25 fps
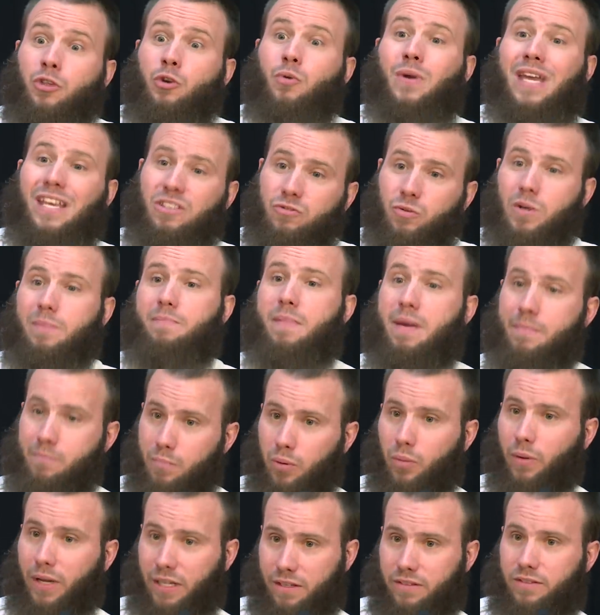through His
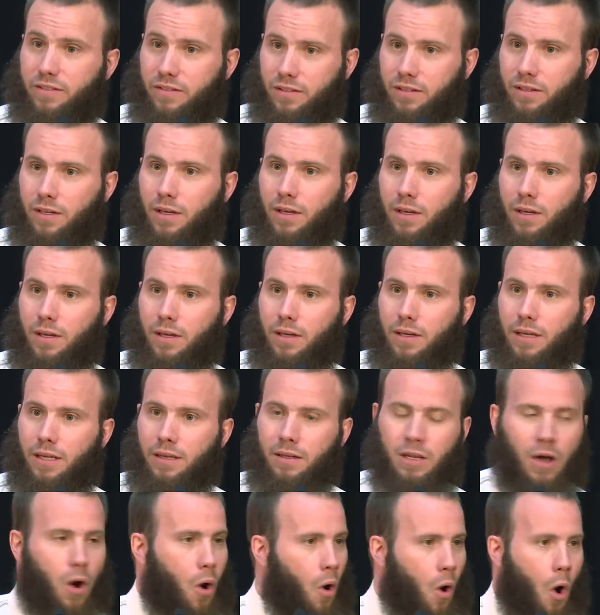remembrance.
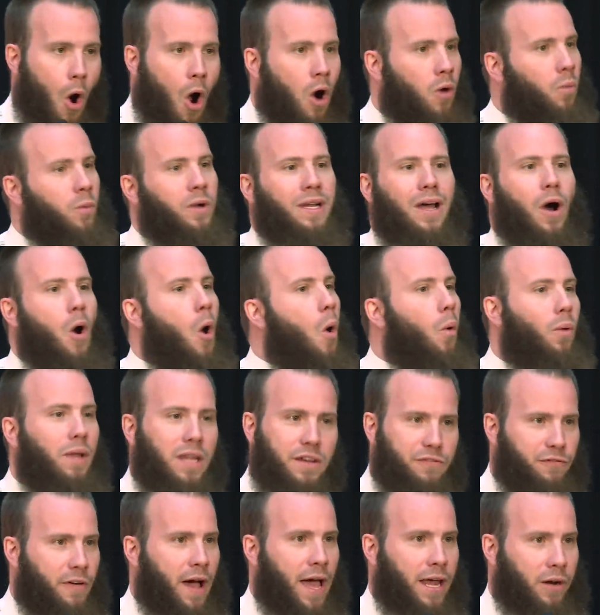The heart would
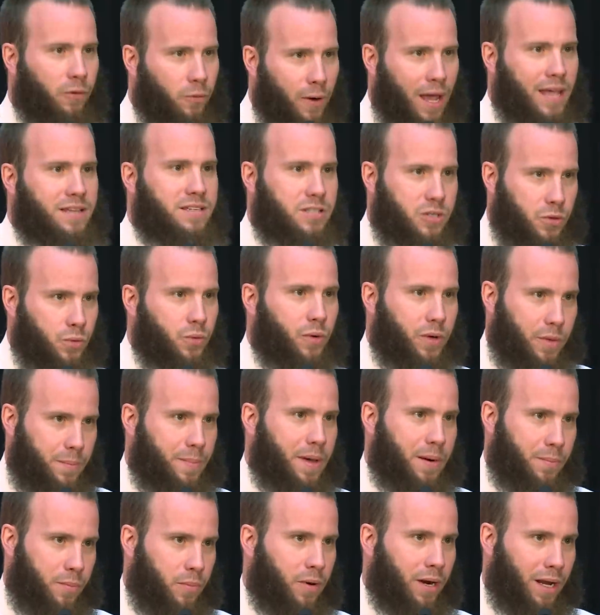only find rest through
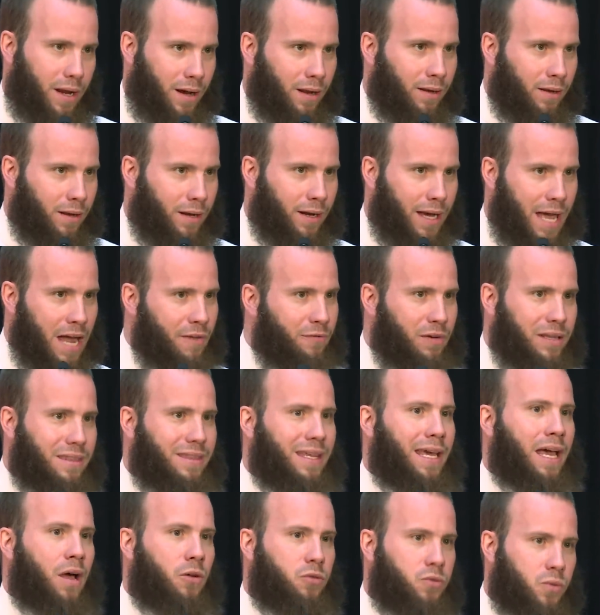remembering Allah.
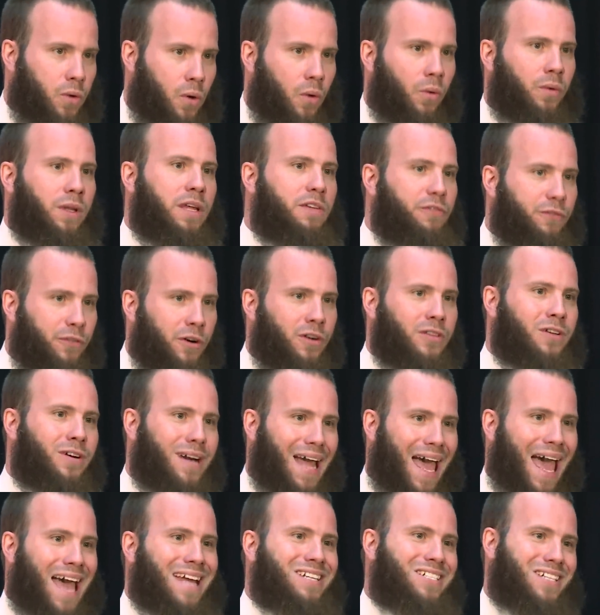Everything else will only
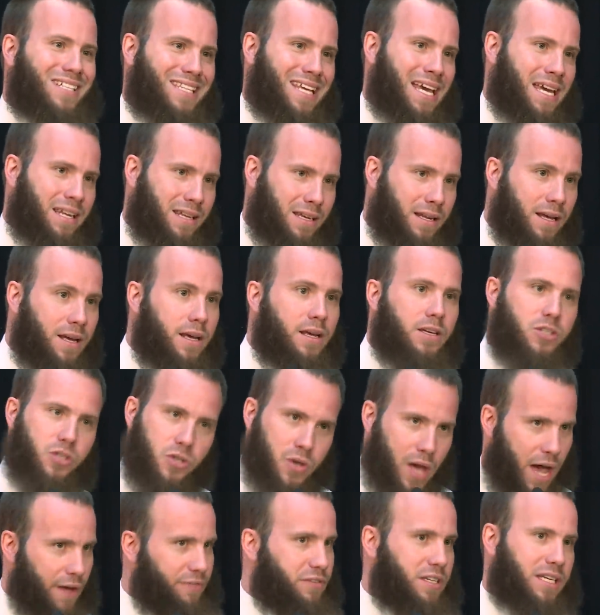further agitate it. So
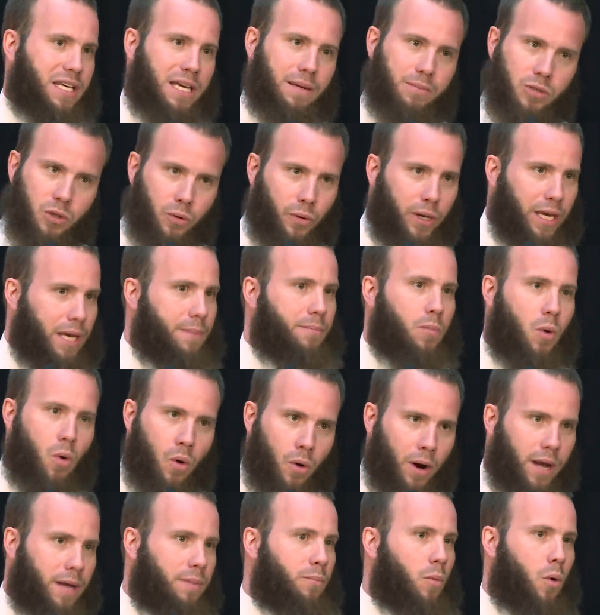you have to keep doing it
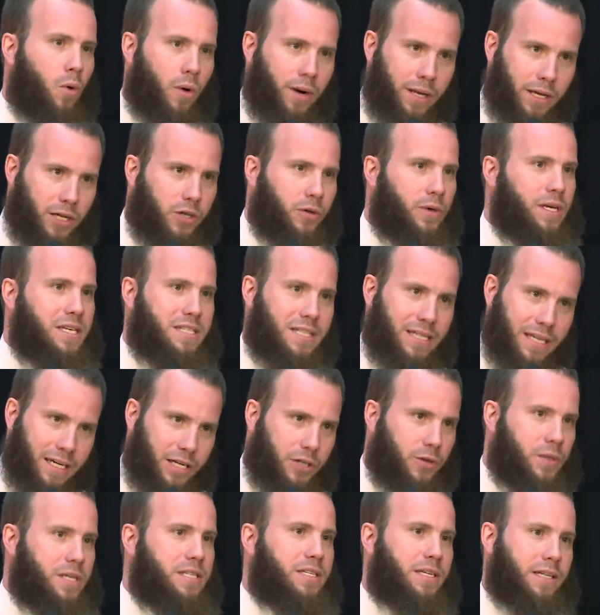more and more and increasing and
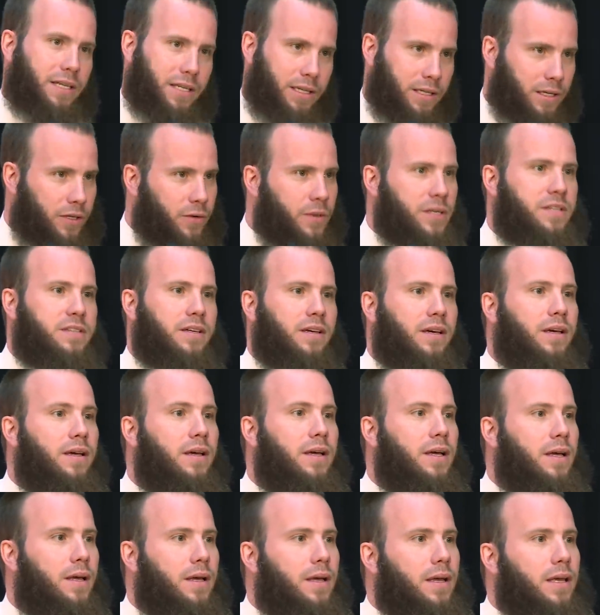increasing and increasing.
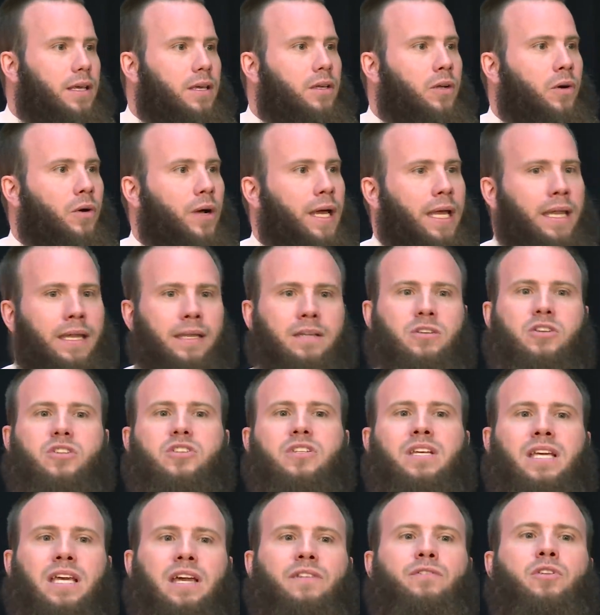You know, and
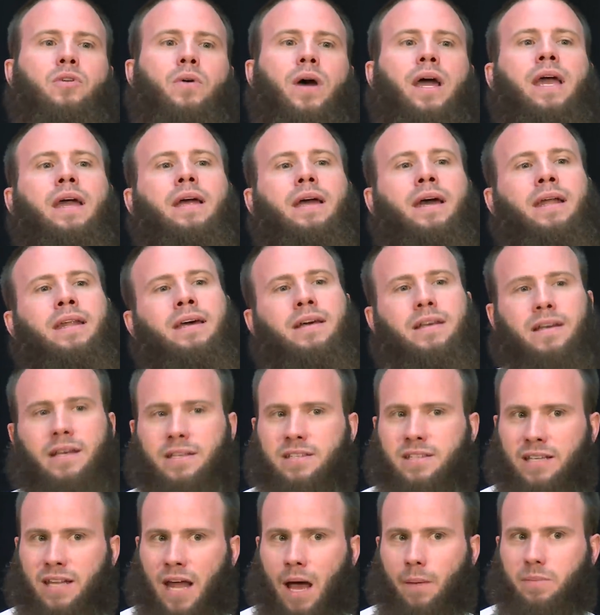just to give you a
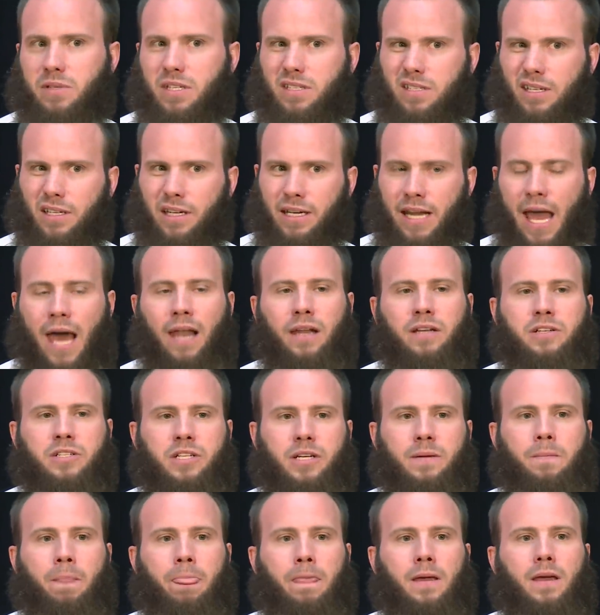synopsis, an
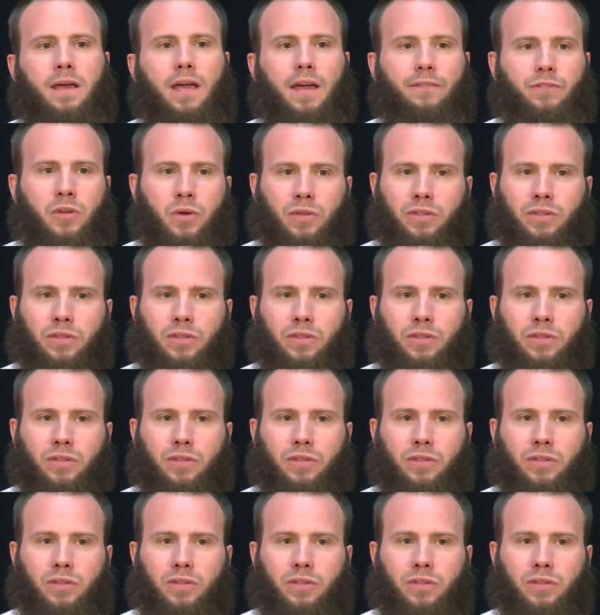analogy, if